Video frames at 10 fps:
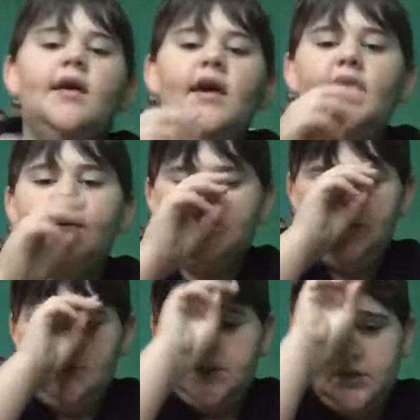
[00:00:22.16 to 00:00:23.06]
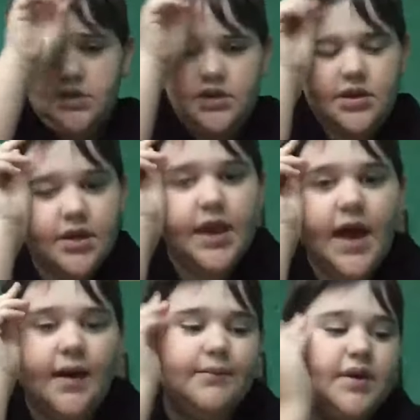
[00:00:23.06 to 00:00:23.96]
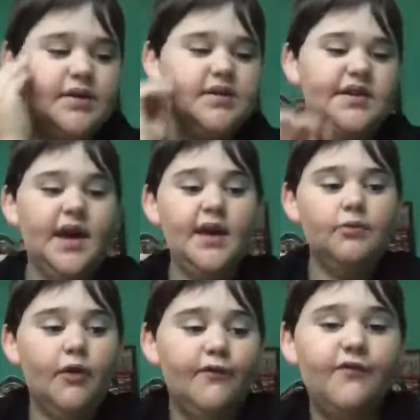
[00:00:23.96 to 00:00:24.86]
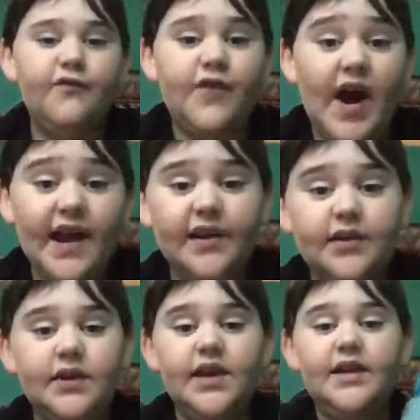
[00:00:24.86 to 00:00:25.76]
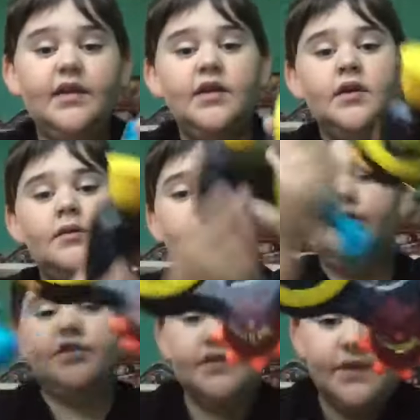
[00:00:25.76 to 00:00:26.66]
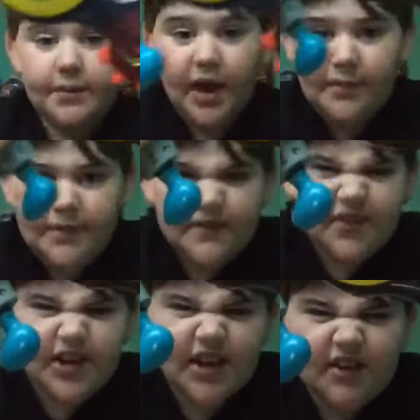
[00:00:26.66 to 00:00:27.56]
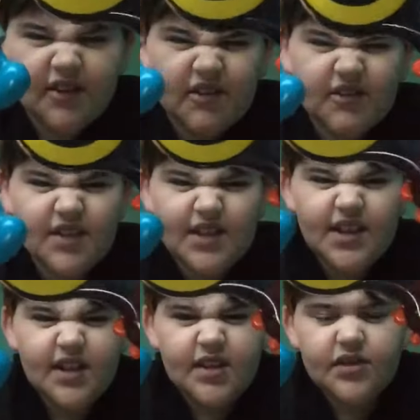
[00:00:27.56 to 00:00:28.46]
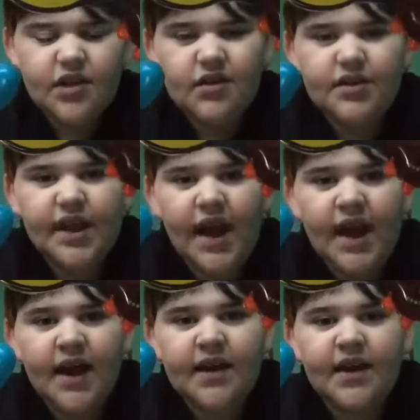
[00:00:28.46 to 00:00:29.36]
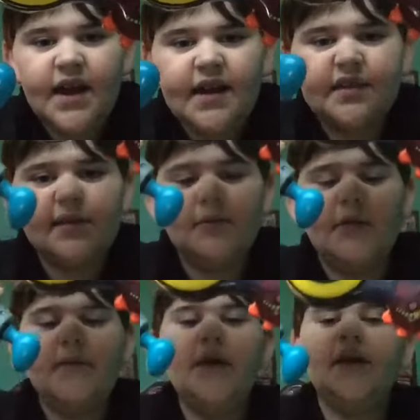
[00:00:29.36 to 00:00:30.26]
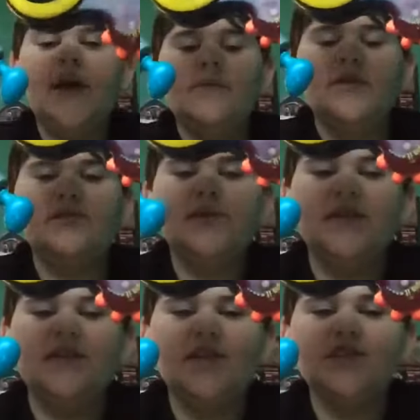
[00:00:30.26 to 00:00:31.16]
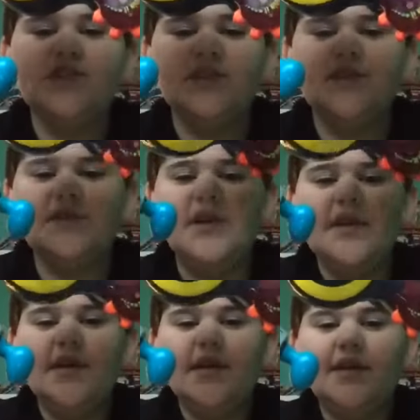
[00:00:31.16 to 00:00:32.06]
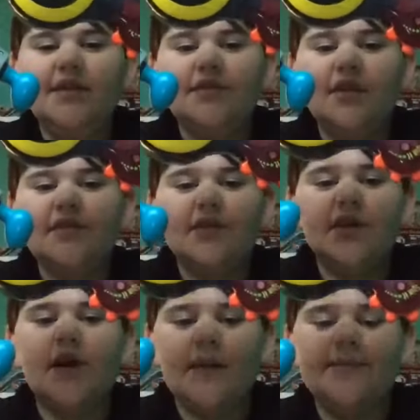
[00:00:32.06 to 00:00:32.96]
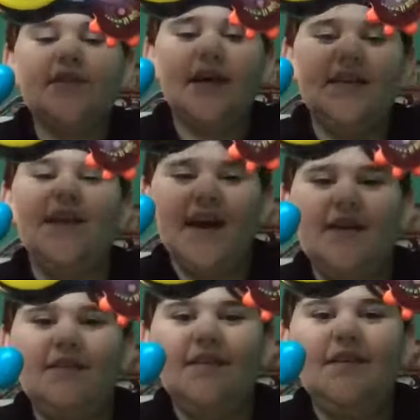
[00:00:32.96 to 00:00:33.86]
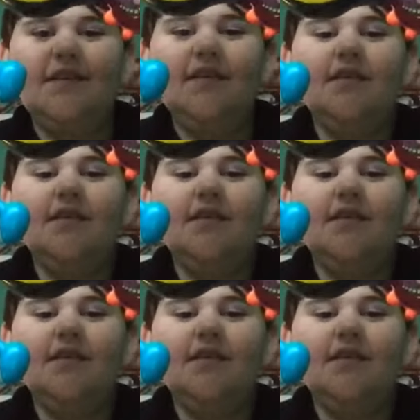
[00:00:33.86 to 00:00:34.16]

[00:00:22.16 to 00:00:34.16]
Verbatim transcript: And yeah, but today we're finally posting the Bop It video. So yeah, guys, the way my camera's positioned, it does look upside down.